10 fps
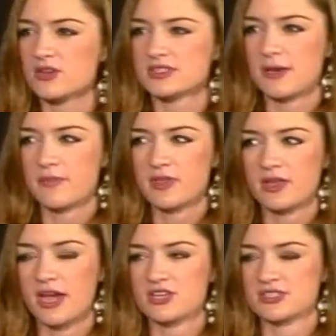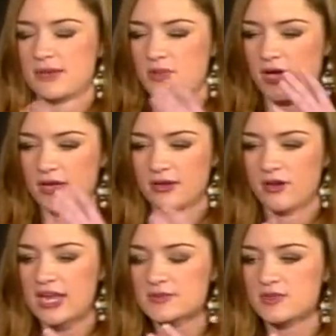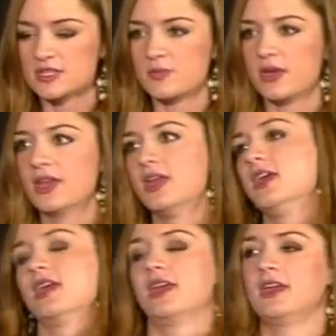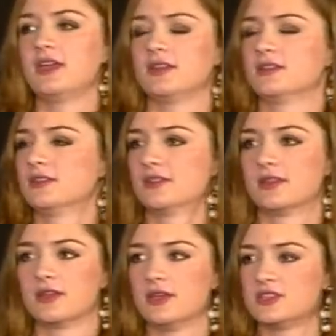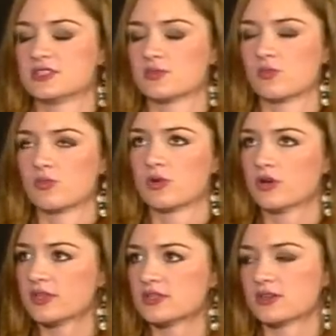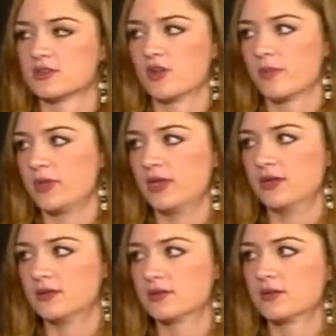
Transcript: or something. I just, I'm not grasping this, but it, it just really took a toll on me. And